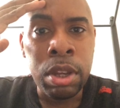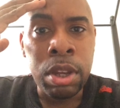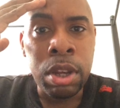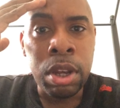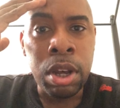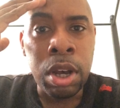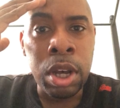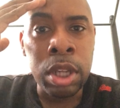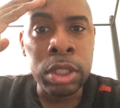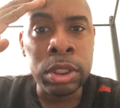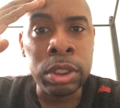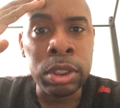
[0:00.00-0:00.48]

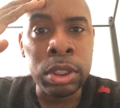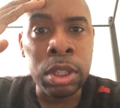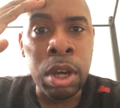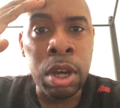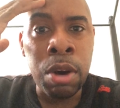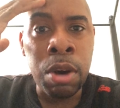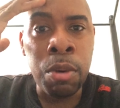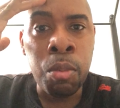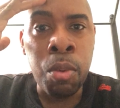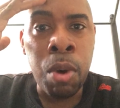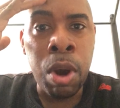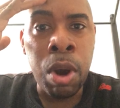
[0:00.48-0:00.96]
a, a,
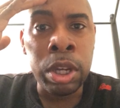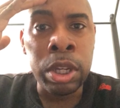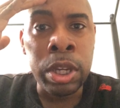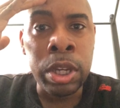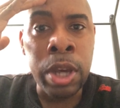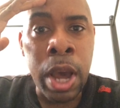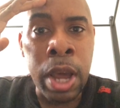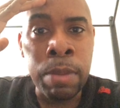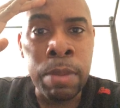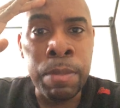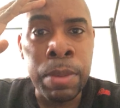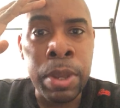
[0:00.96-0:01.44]
a
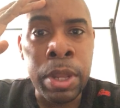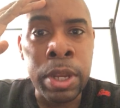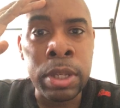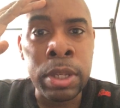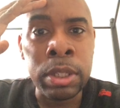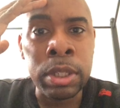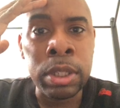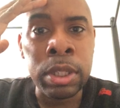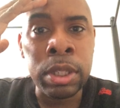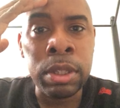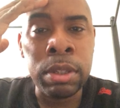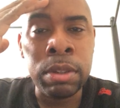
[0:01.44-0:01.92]
gunman,
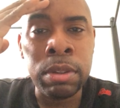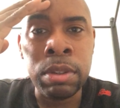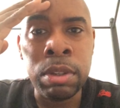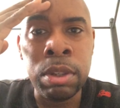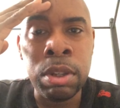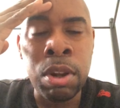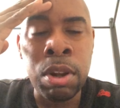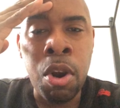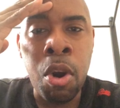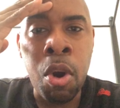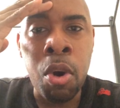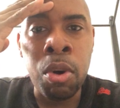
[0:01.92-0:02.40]
you
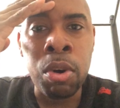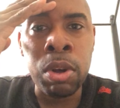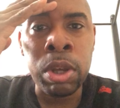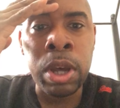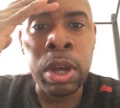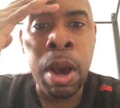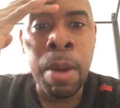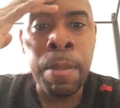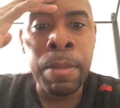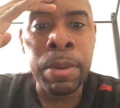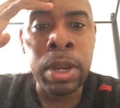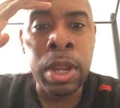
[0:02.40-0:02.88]
know,
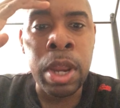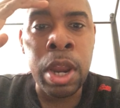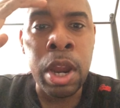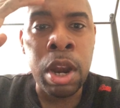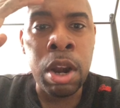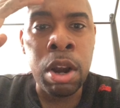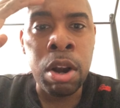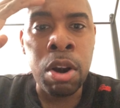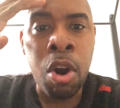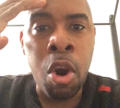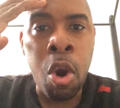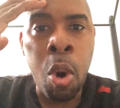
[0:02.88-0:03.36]
coming
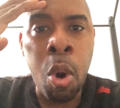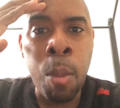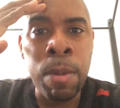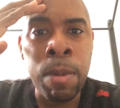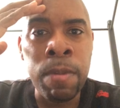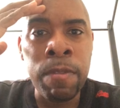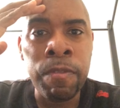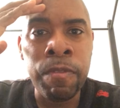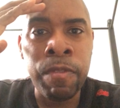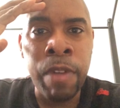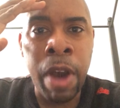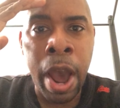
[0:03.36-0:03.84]
there, open
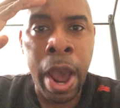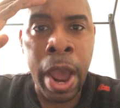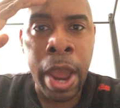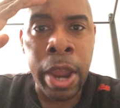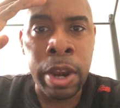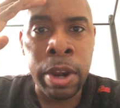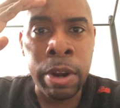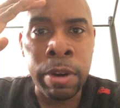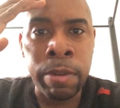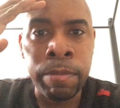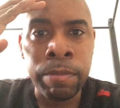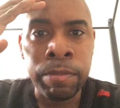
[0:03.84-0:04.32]

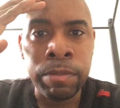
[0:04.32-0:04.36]
fire,